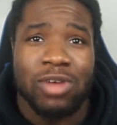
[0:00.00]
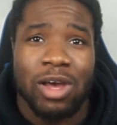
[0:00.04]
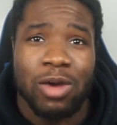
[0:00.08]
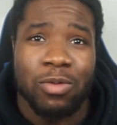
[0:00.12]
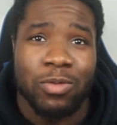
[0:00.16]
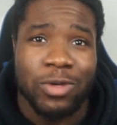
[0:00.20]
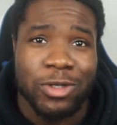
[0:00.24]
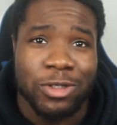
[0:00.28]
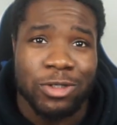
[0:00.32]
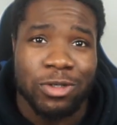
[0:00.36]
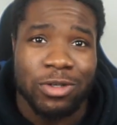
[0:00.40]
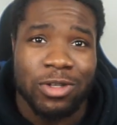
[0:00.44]
I
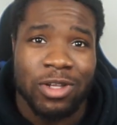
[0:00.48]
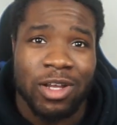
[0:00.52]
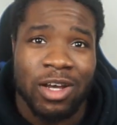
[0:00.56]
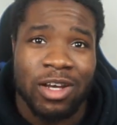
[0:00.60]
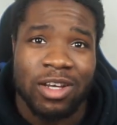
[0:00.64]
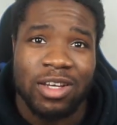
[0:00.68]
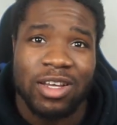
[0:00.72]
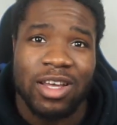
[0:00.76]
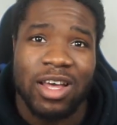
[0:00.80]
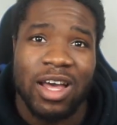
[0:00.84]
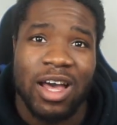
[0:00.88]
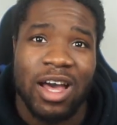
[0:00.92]
wish you
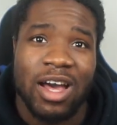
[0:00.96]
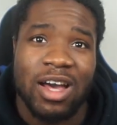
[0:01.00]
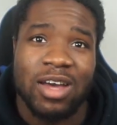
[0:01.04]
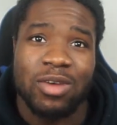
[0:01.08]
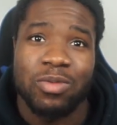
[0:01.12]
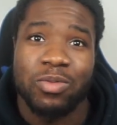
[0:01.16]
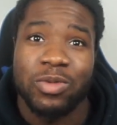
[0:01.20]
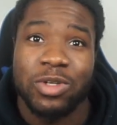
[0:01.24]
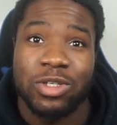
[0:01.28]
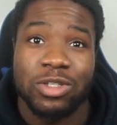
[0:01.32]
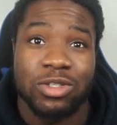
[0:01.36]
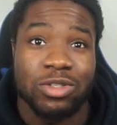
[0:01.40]
luck. I
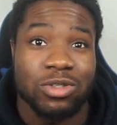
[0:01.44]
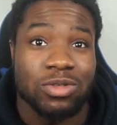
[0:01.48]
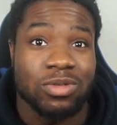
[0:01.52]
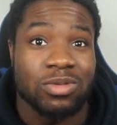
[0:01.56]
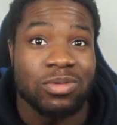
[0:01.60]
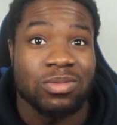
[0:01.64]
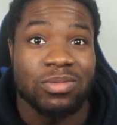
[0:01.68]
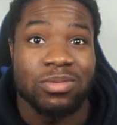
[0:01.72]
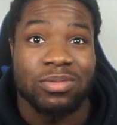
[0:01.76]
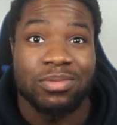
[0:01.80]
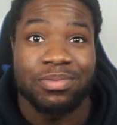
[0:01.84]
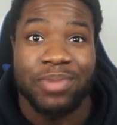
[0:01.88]
wish you
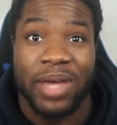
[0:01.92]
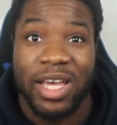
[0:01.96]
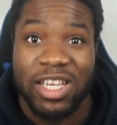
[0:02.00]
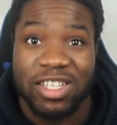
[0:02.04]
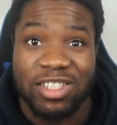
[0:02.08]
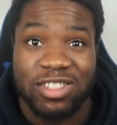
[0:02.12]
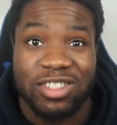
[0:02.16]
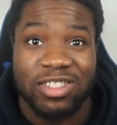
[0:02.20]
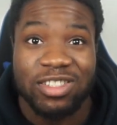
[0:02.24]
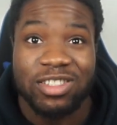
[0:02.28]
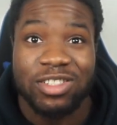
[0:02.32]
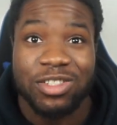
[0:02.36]

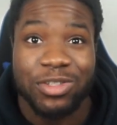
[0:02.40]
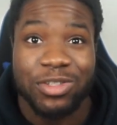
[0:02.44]
patience,